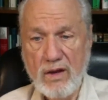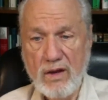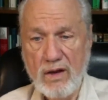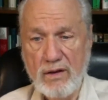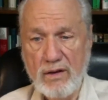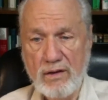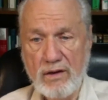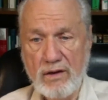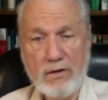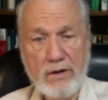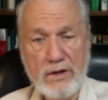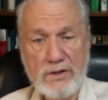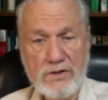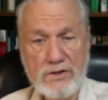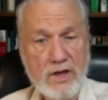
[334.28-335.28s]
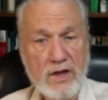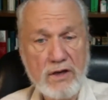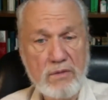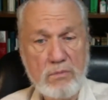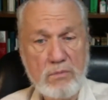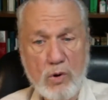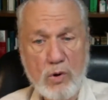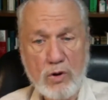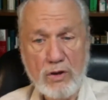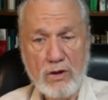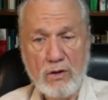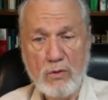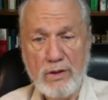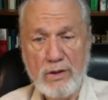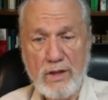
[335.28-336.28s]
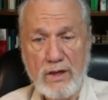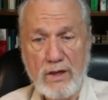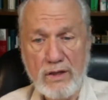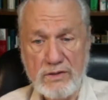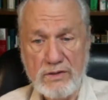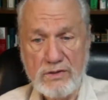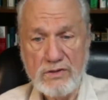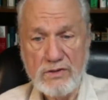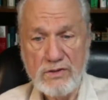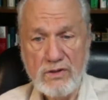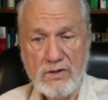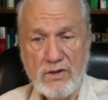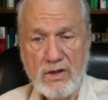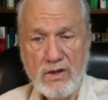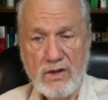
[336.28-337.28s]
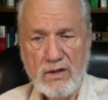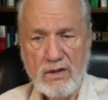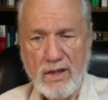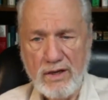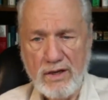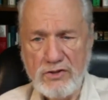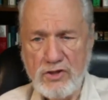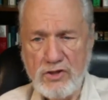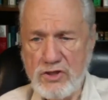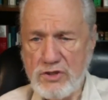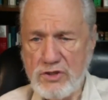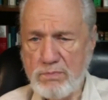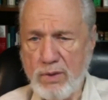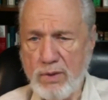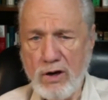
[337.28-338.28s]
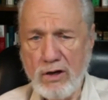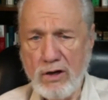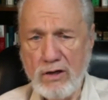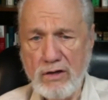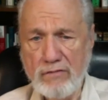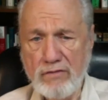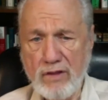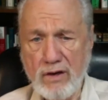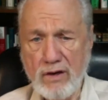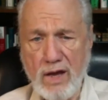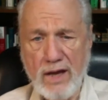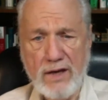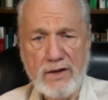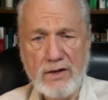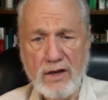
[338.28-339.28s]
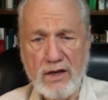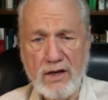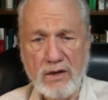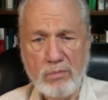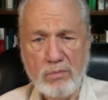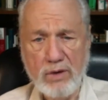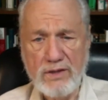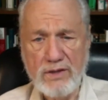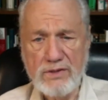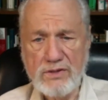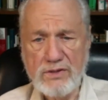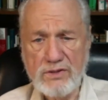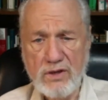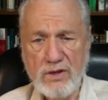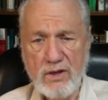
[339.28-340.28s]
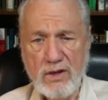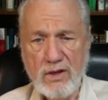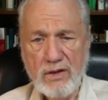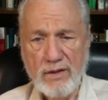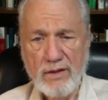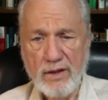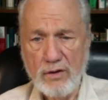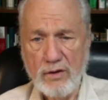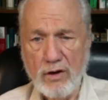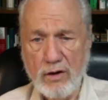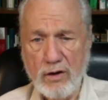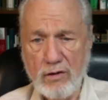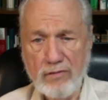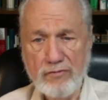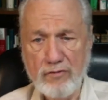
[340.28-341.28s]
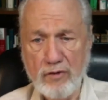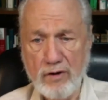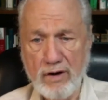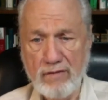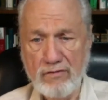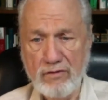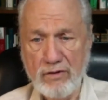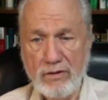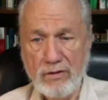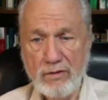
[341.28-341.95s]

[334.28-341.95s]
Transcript: And there is an immortal within us that is a spark of the light and bliss that are forever.